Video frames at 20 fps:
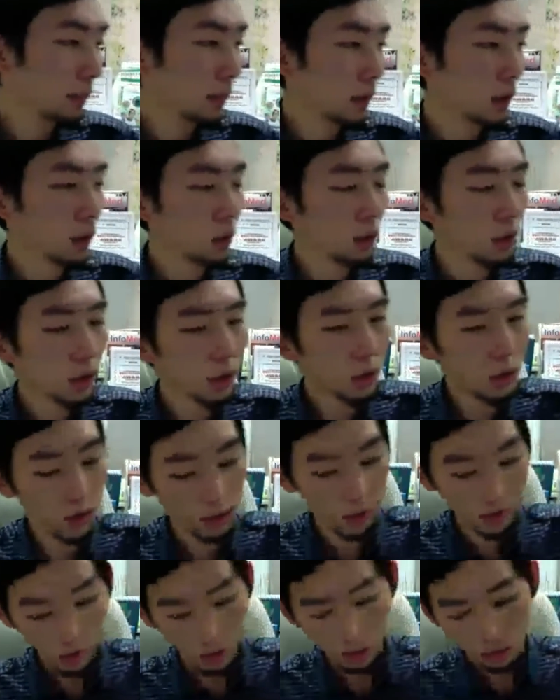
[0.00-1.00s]

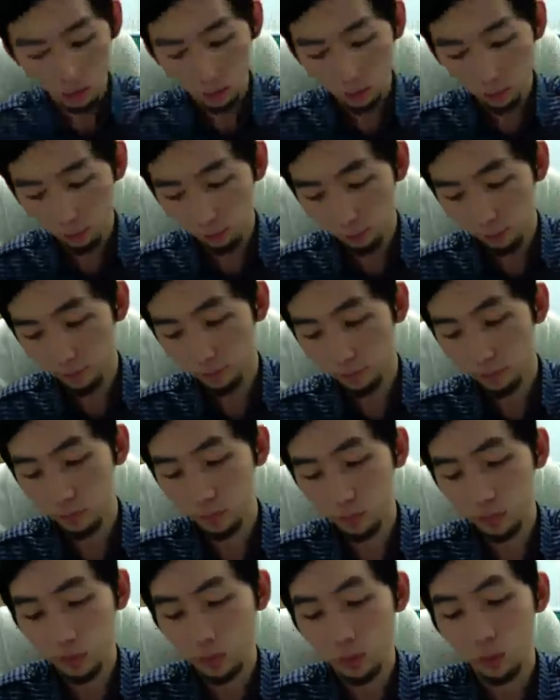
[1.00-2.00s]
curious of
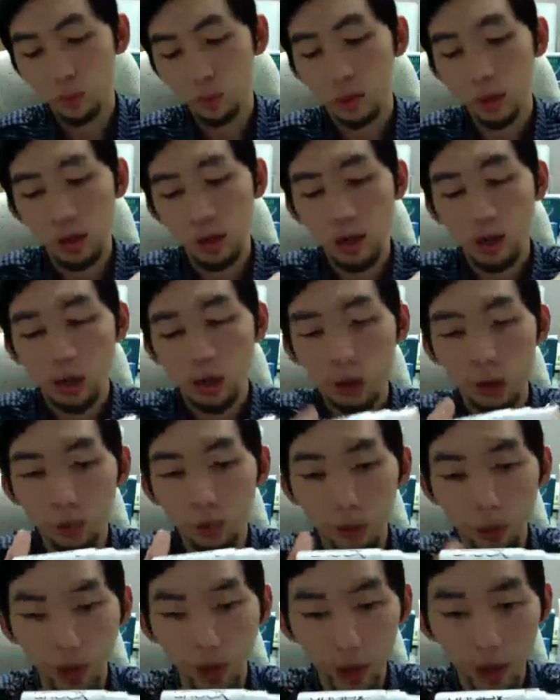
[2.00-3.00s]
what our
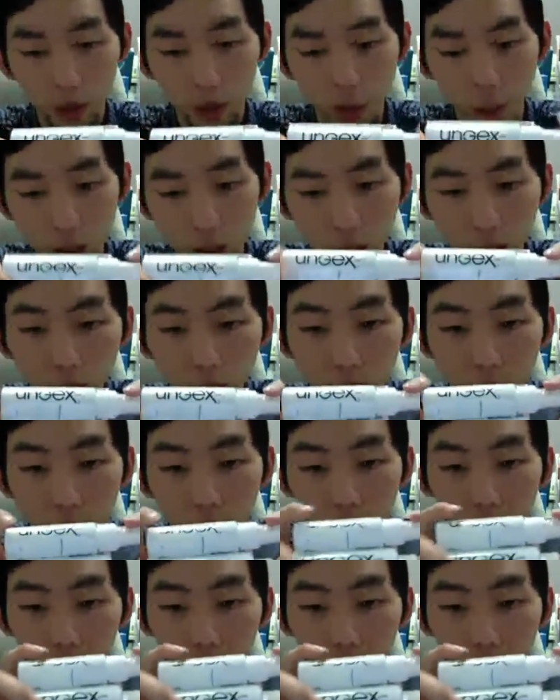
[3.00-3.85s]
products are like,